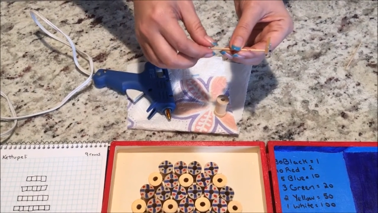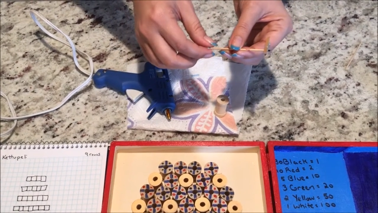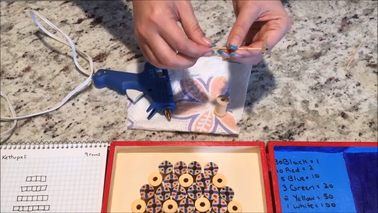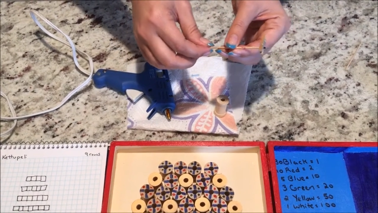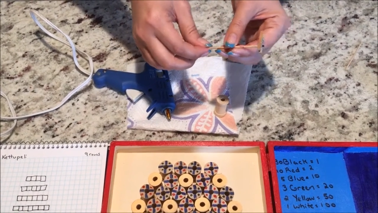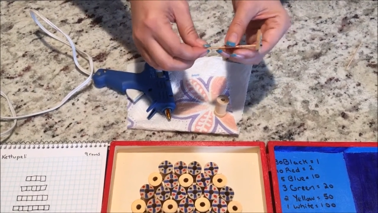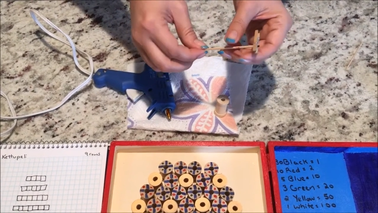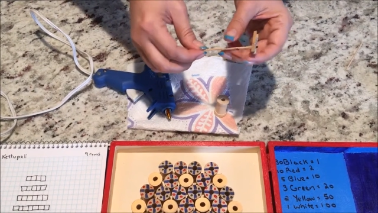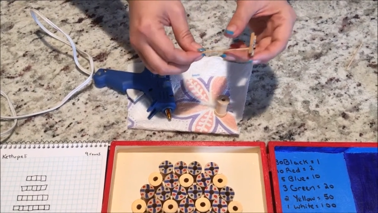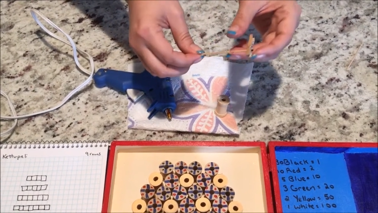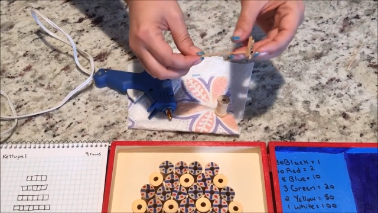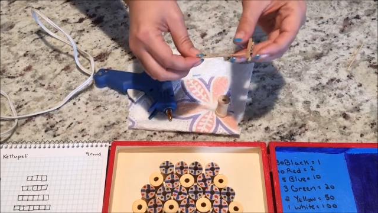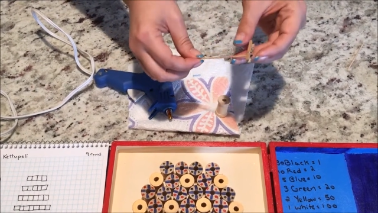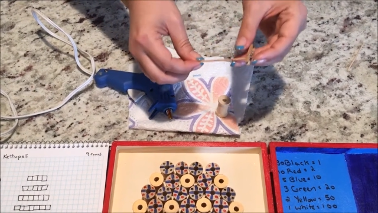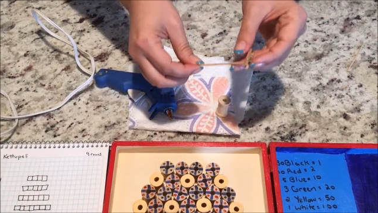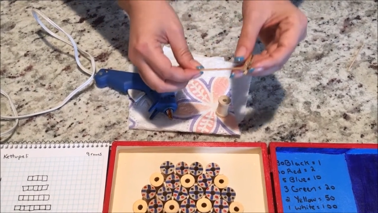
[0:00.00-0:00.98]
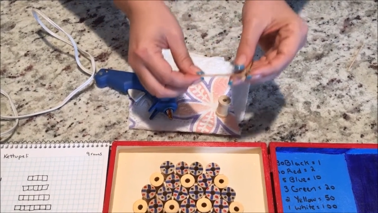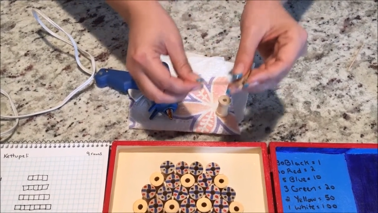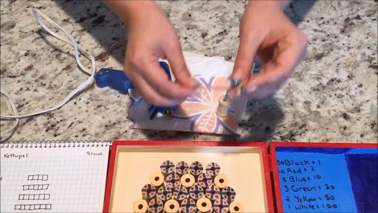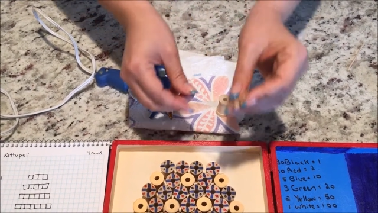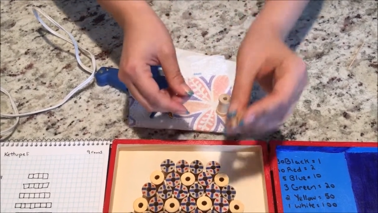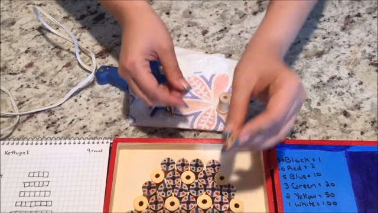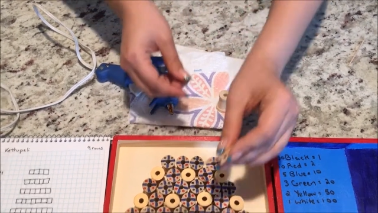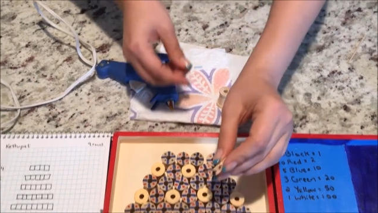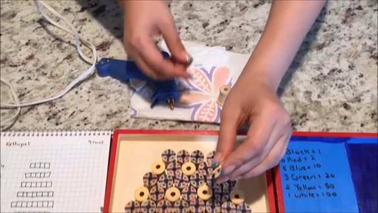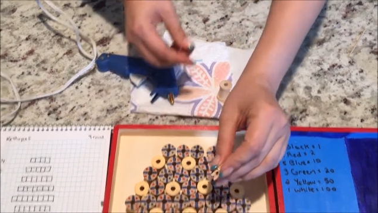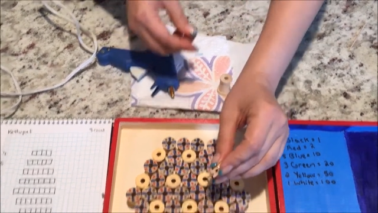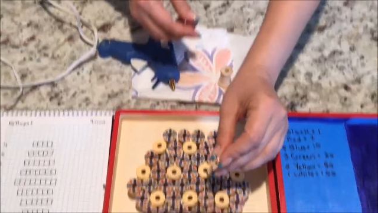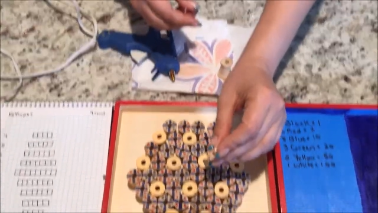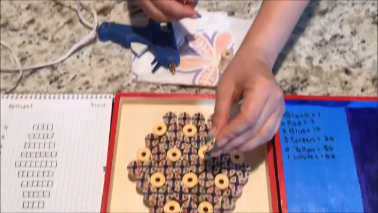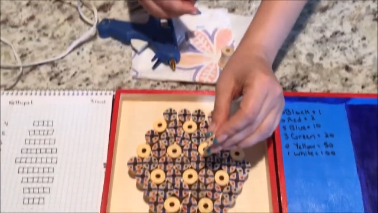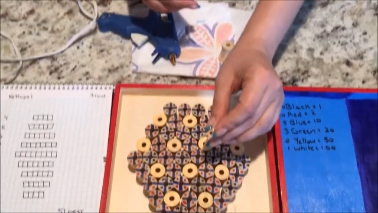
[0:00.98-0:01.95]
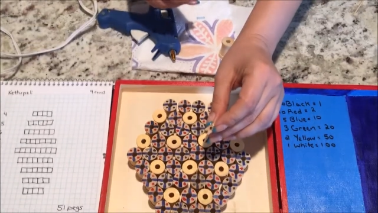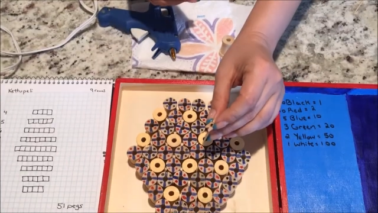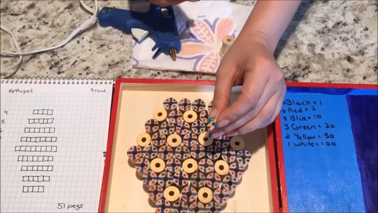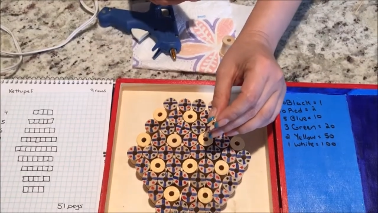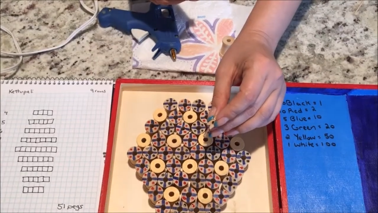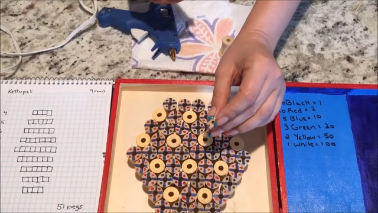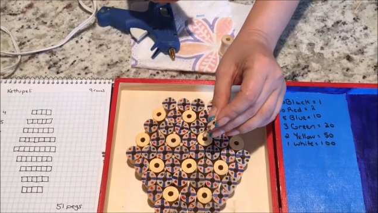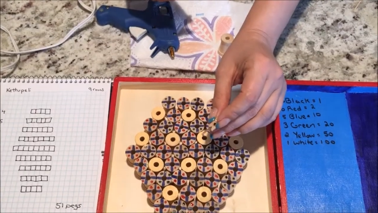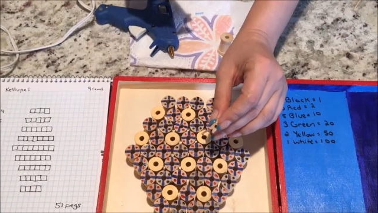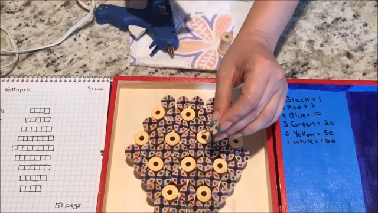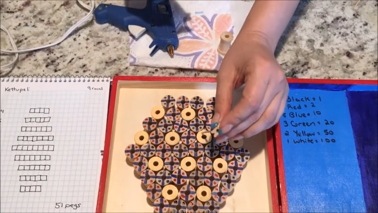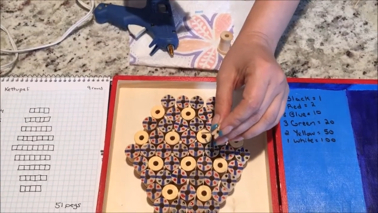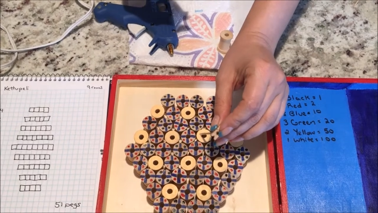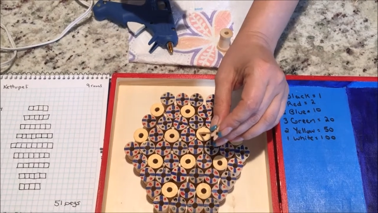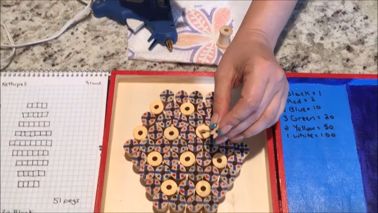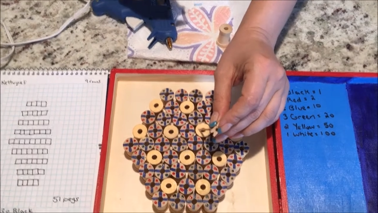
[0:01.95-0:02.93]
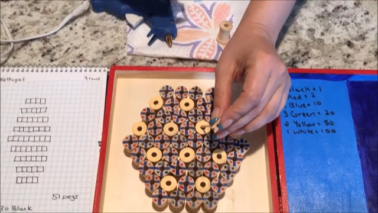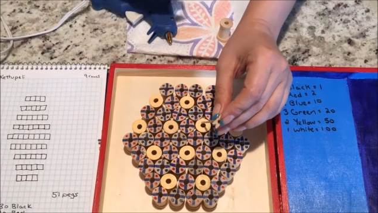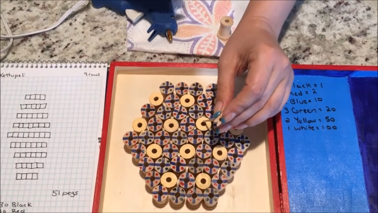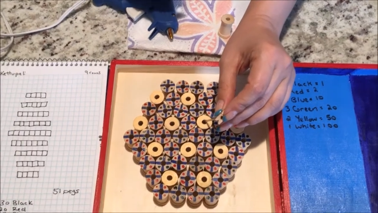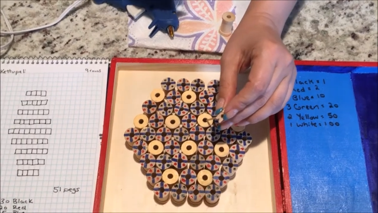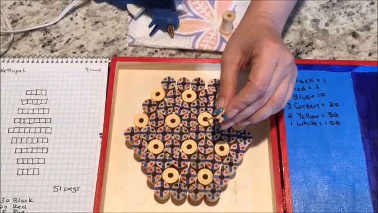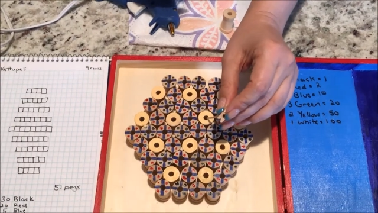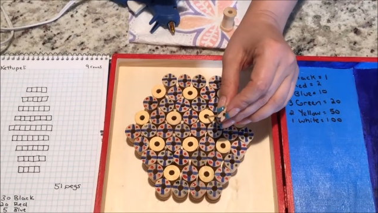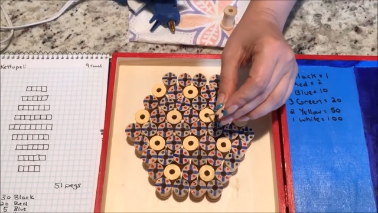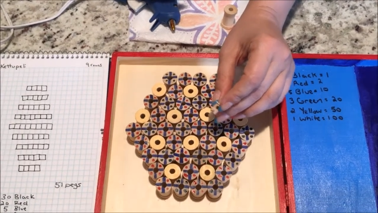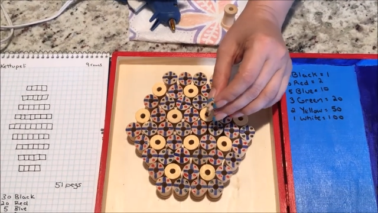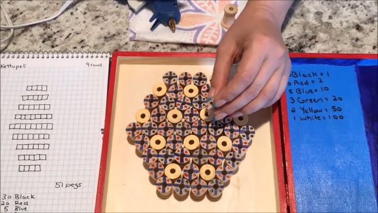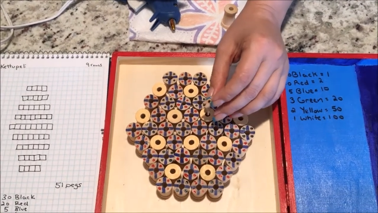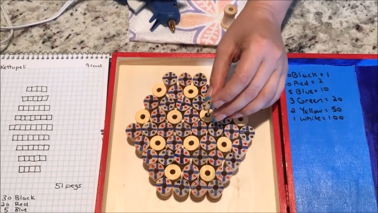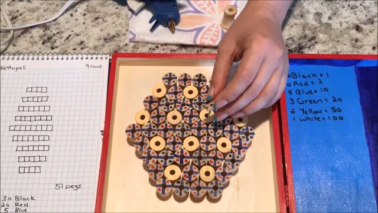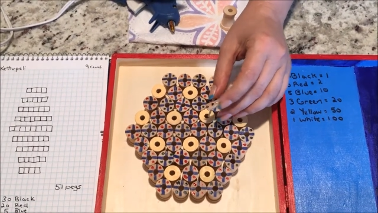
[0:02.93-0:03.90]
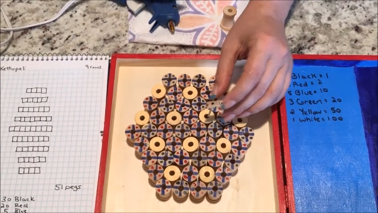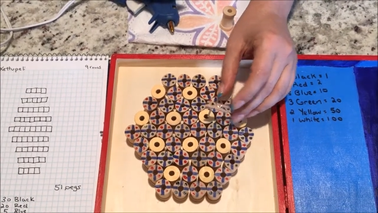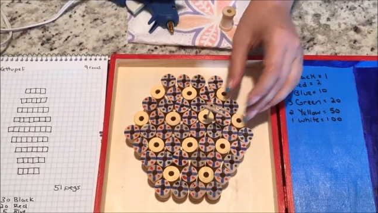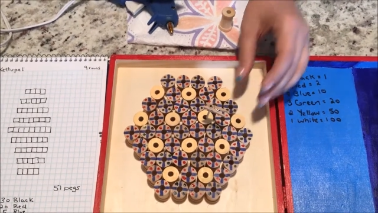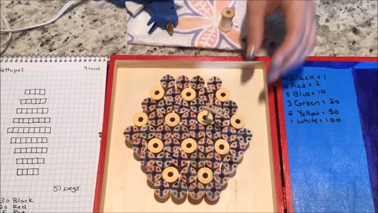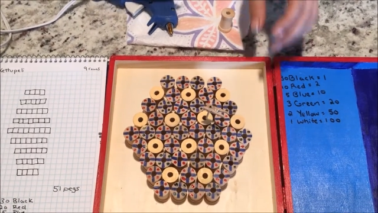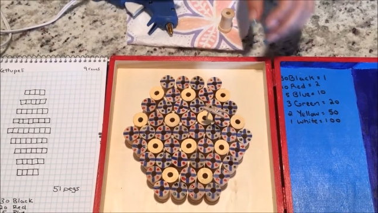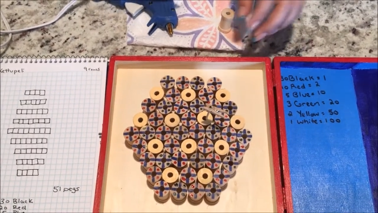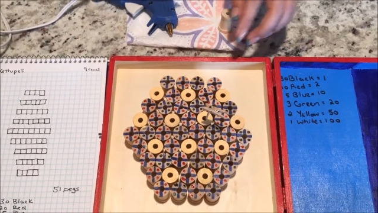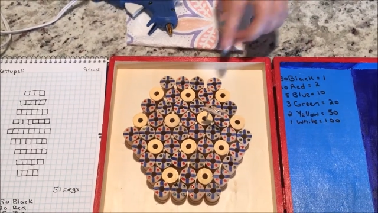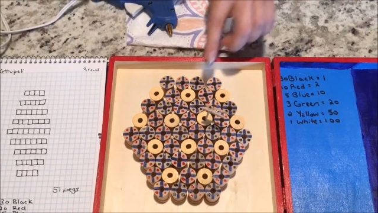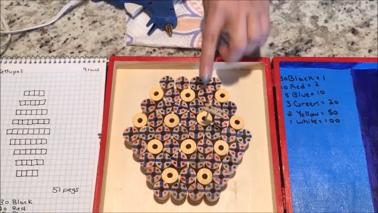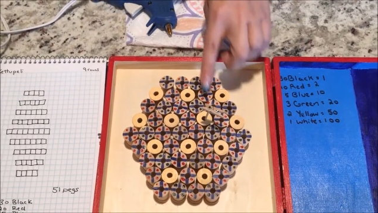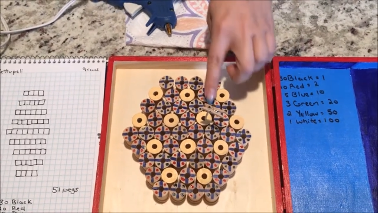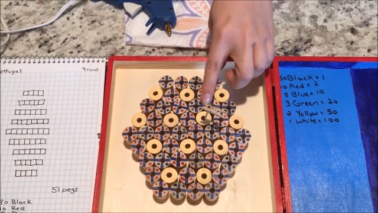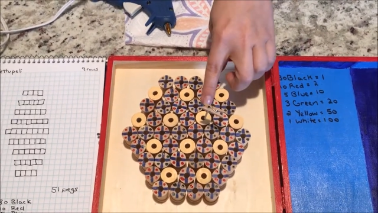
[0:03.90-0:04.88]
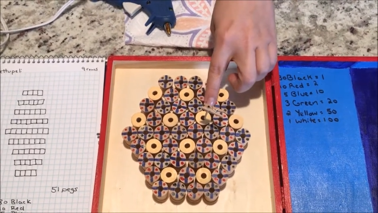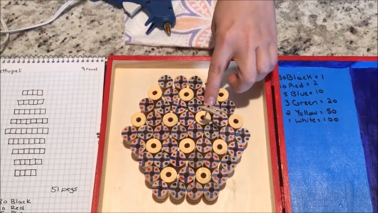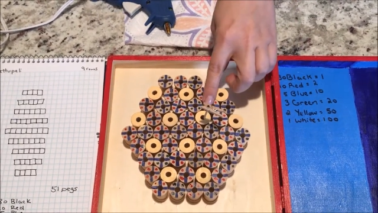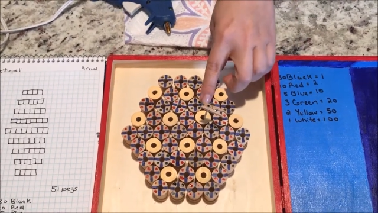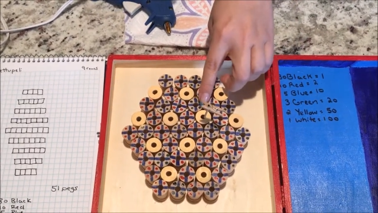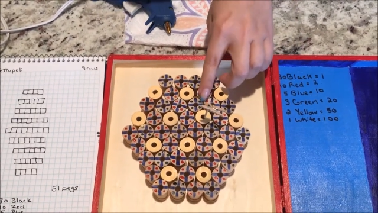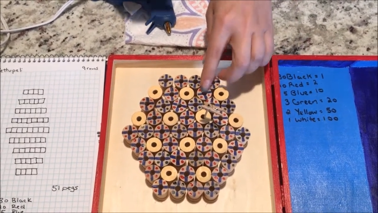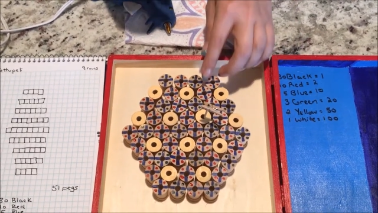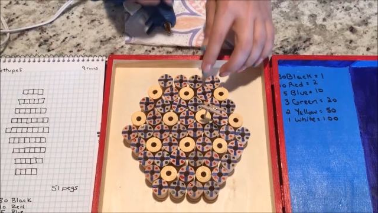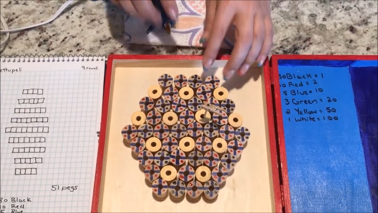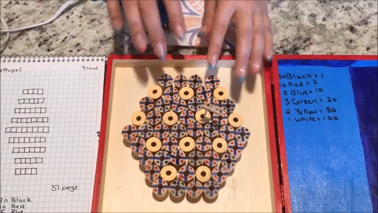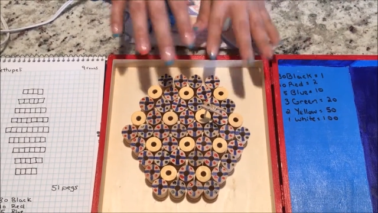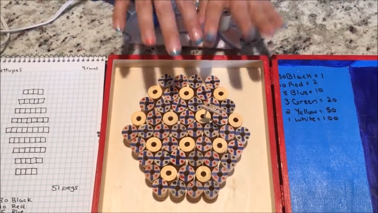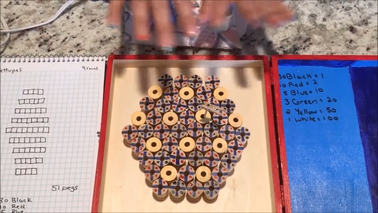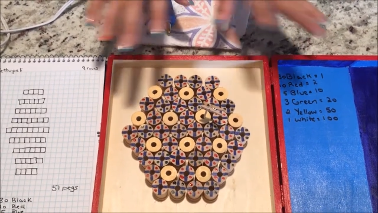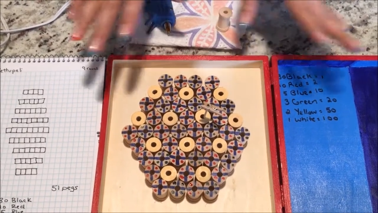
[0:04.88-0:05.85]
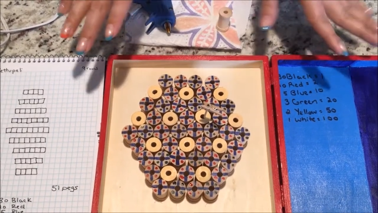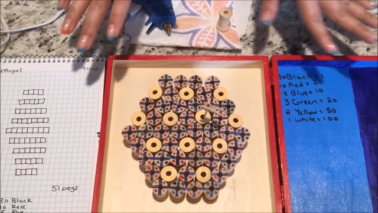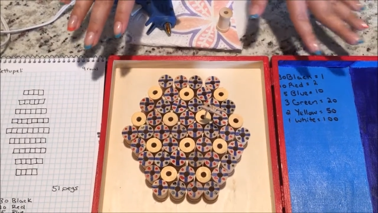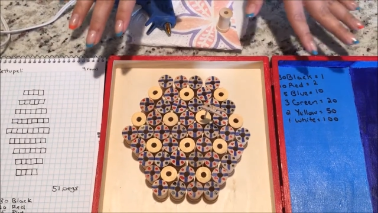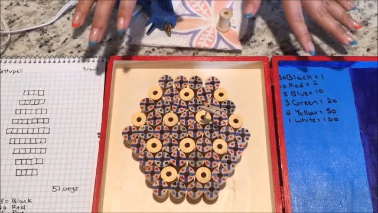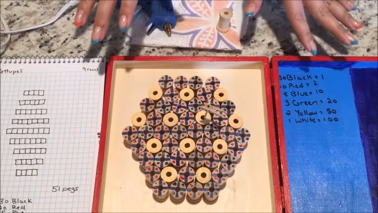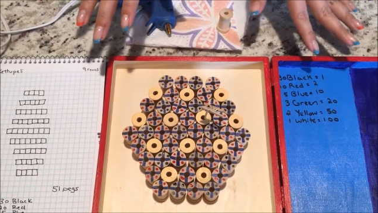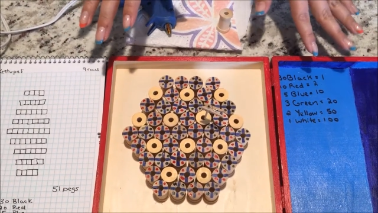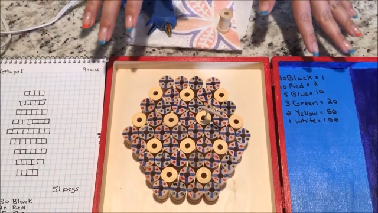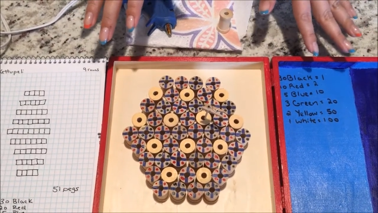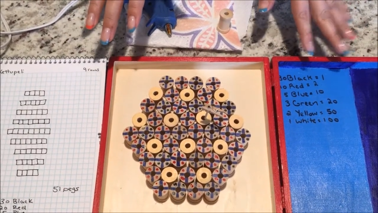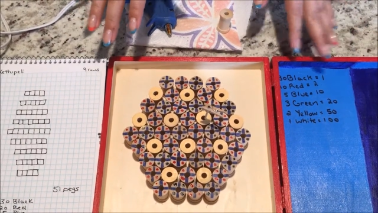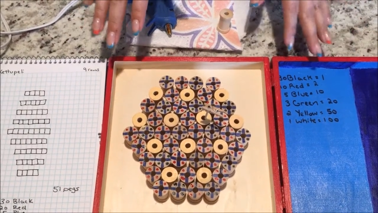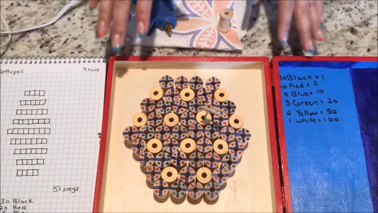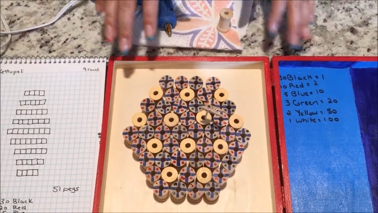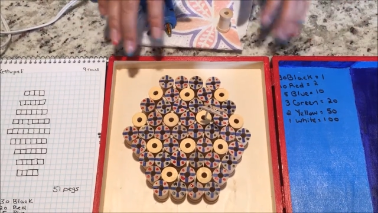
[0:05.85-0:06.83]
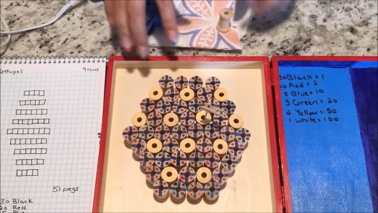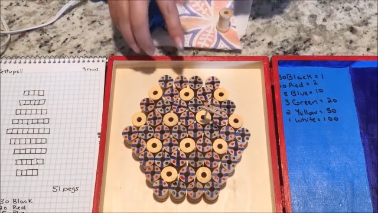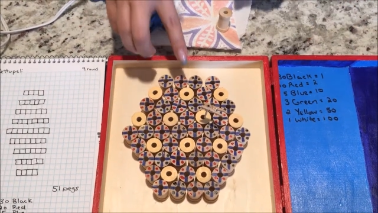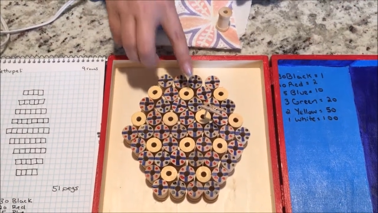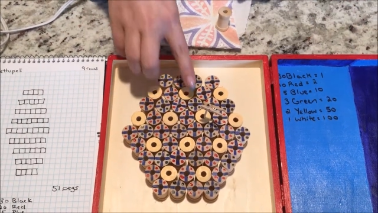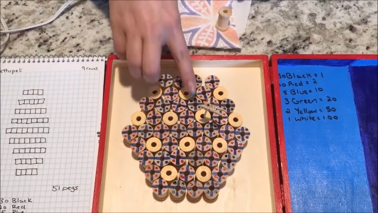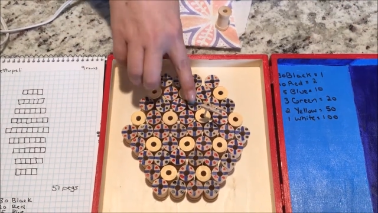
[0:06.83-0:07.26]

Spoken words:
[unreadable: no face in view]